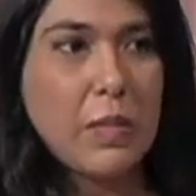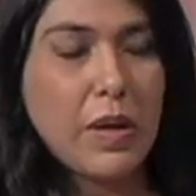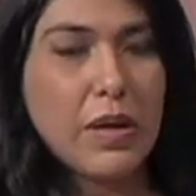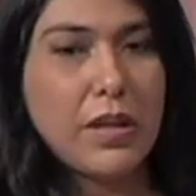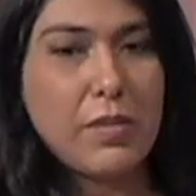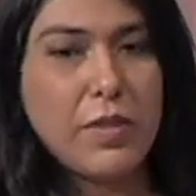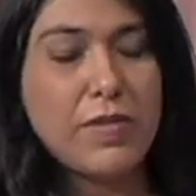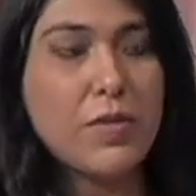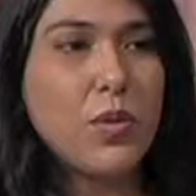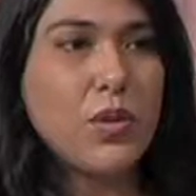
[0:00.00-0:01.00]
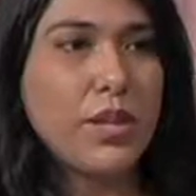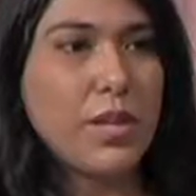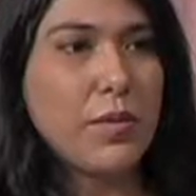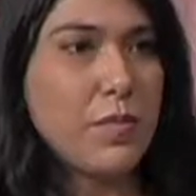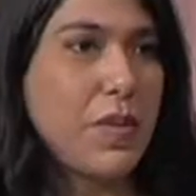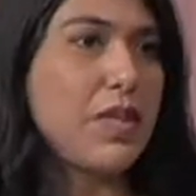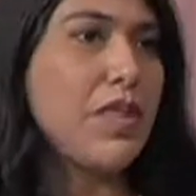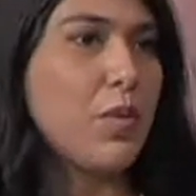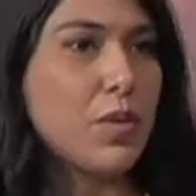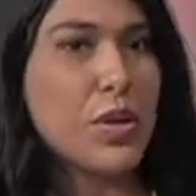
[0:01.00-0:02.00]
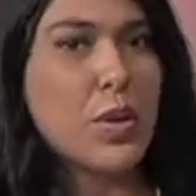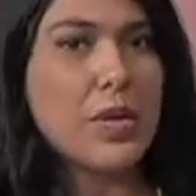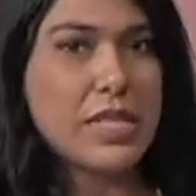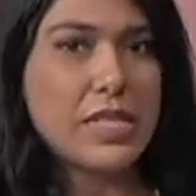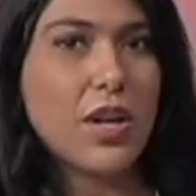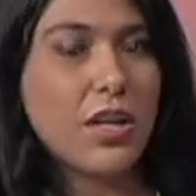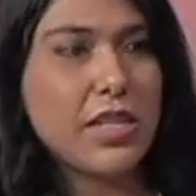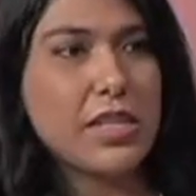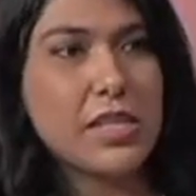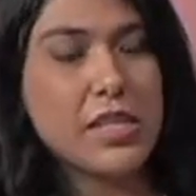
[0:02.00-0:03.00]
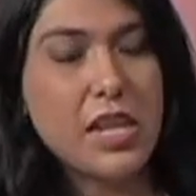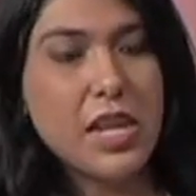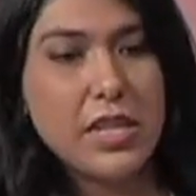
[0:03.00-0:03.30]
uh, before it be, they were known as Yaquis,